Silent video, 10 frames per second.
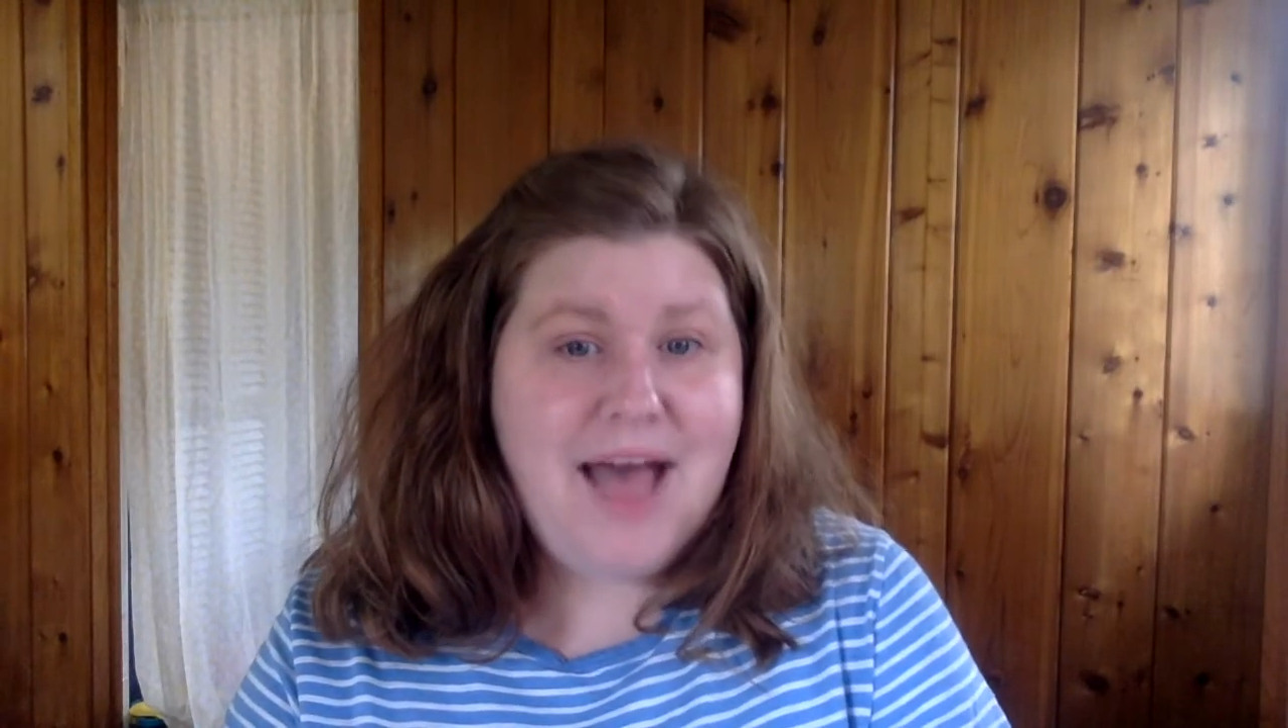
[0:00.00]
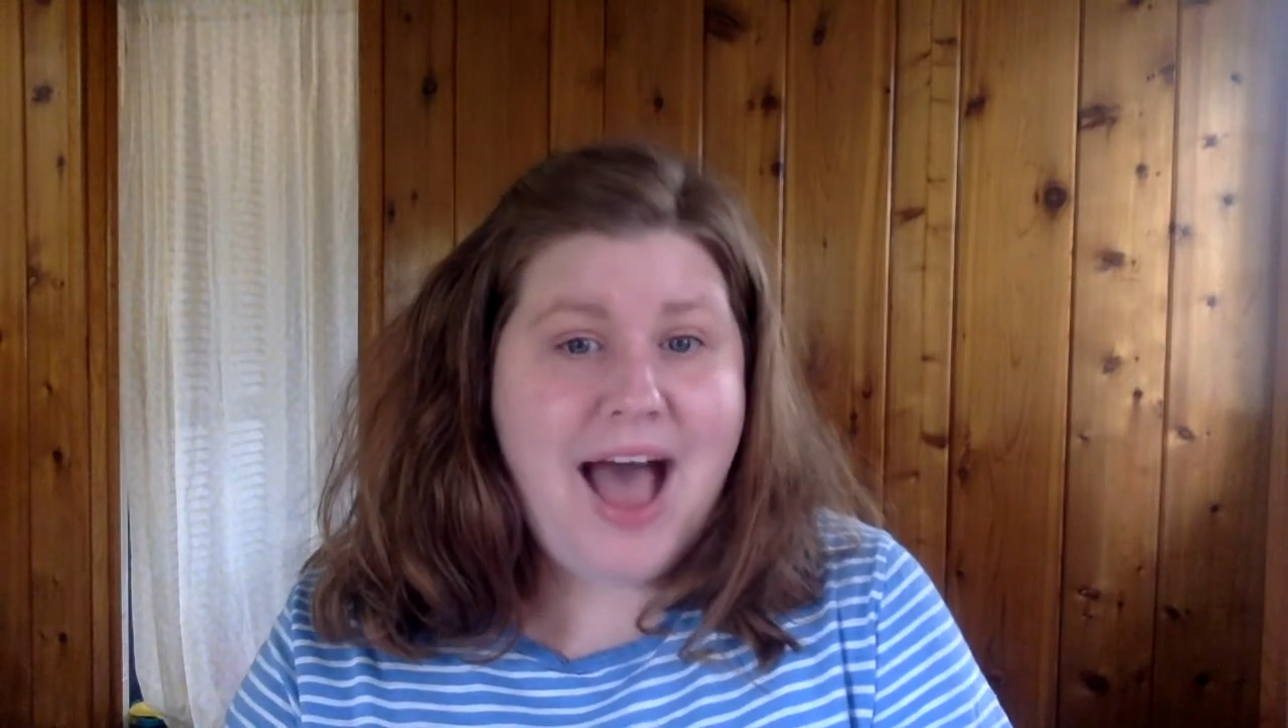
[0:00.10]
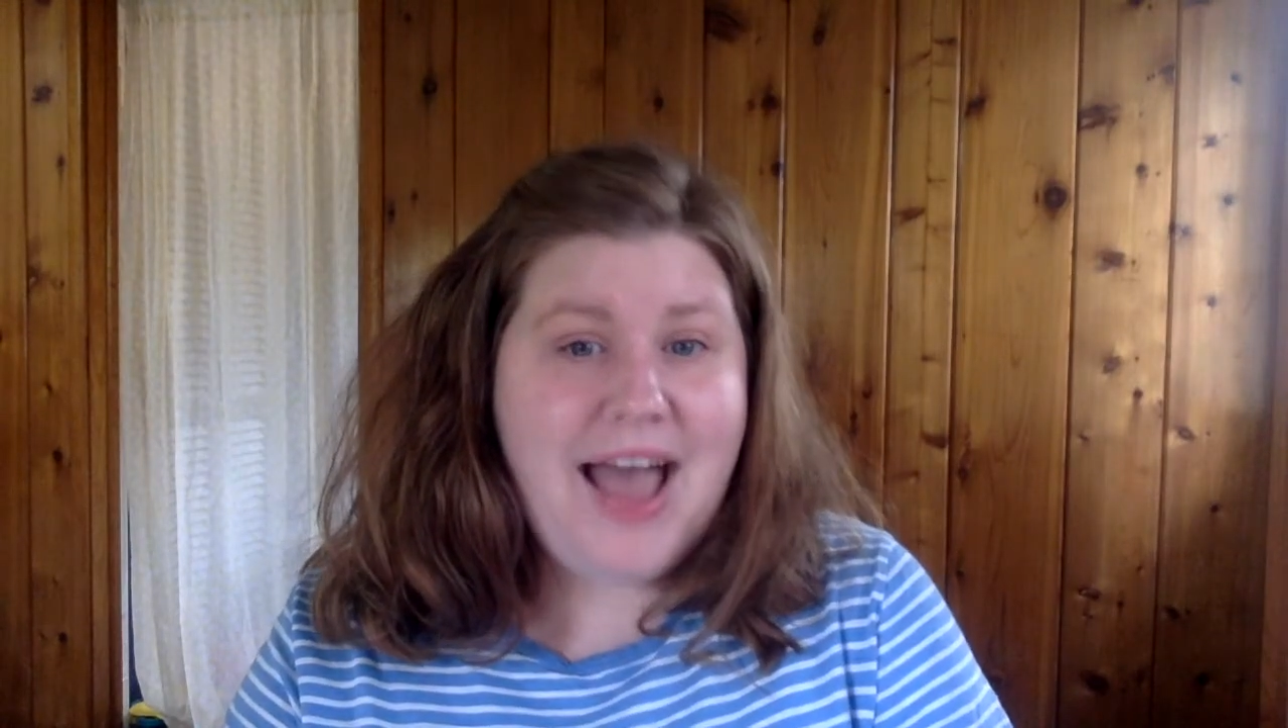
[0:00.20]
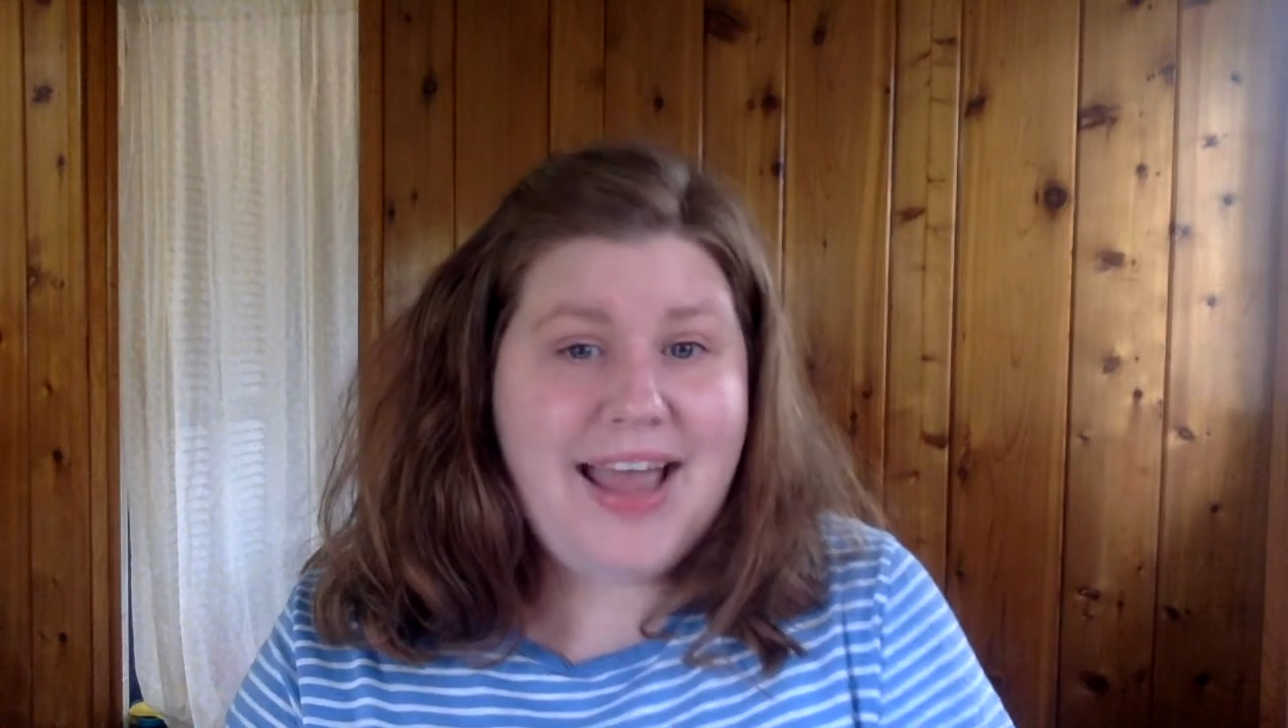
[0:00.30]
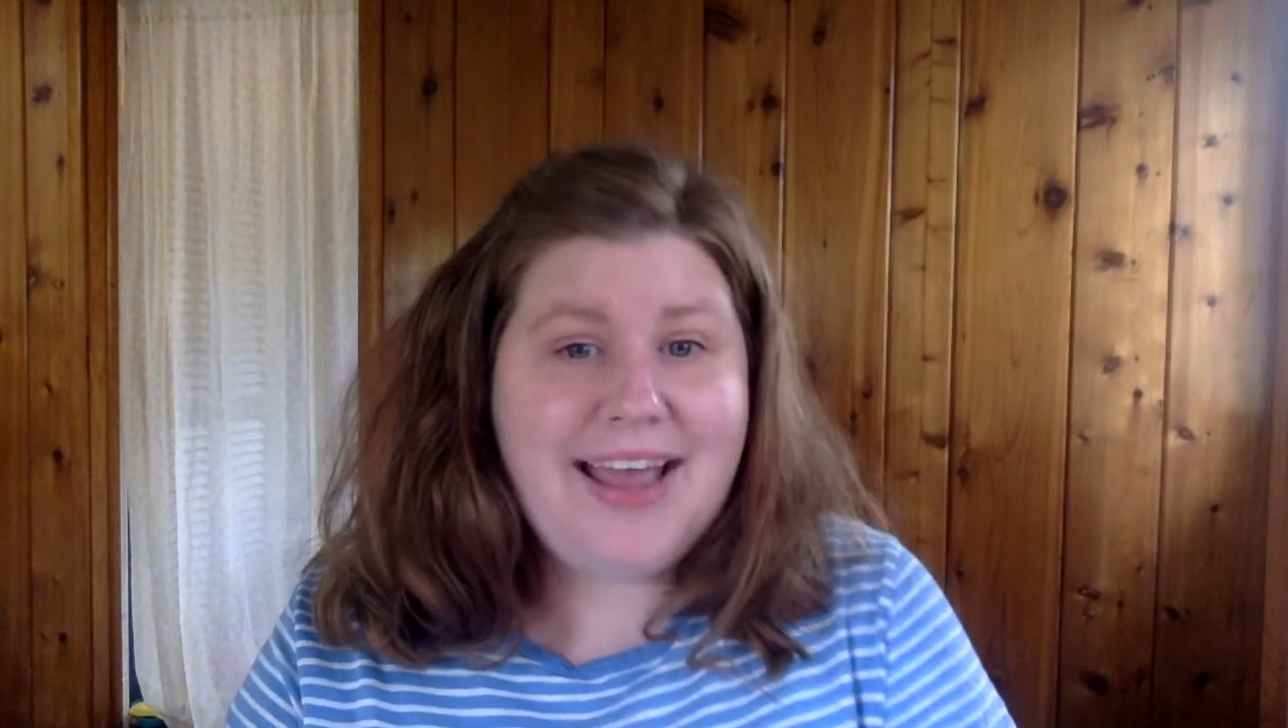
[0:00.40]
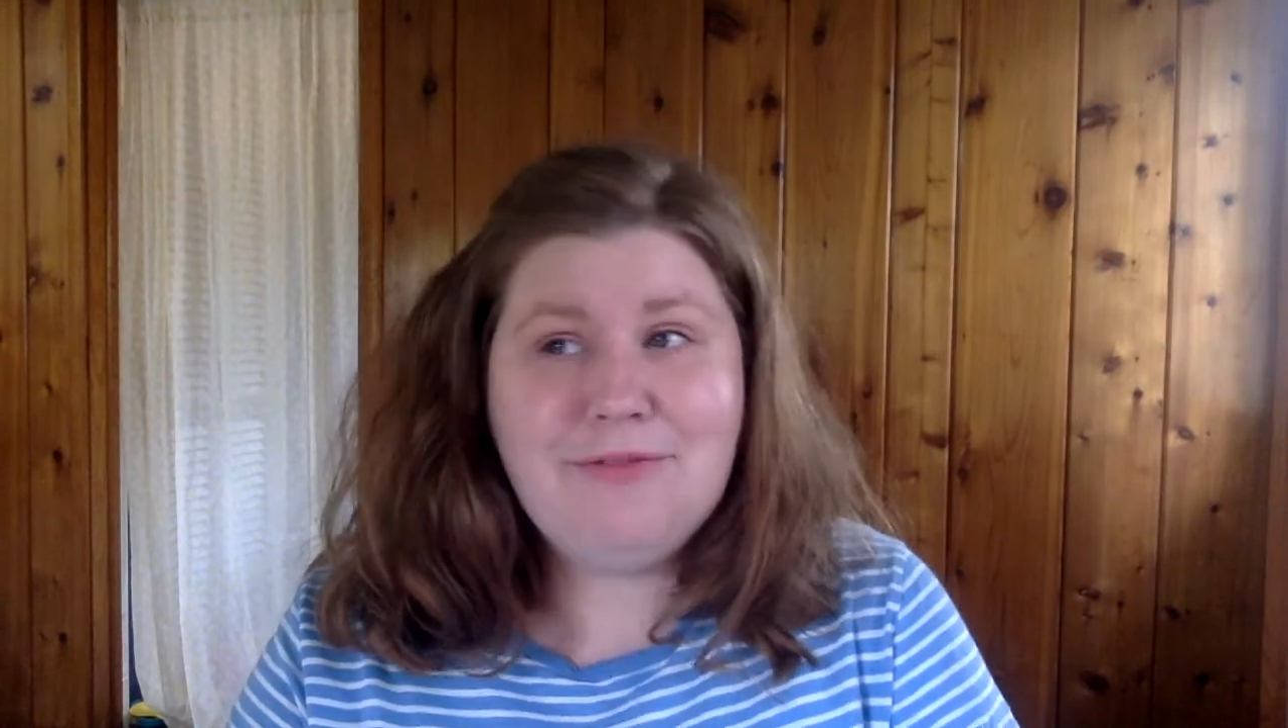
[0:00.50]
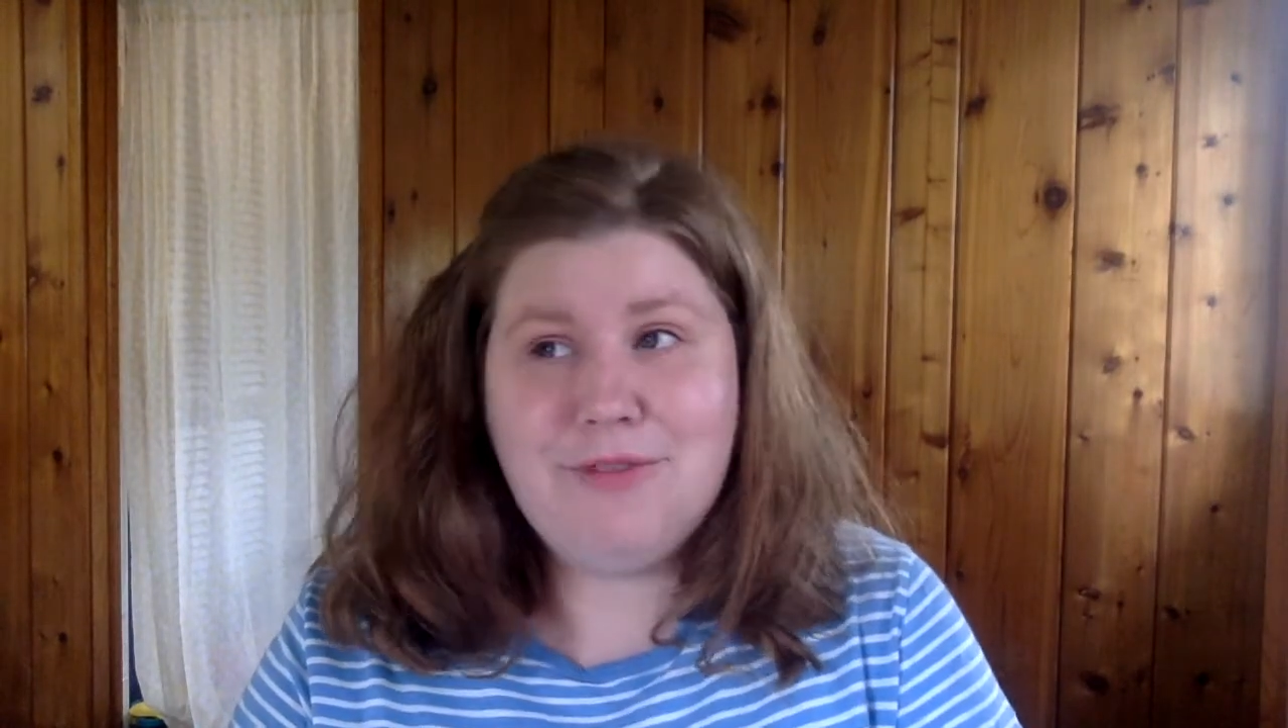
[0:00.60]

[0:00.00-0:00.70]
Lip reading: I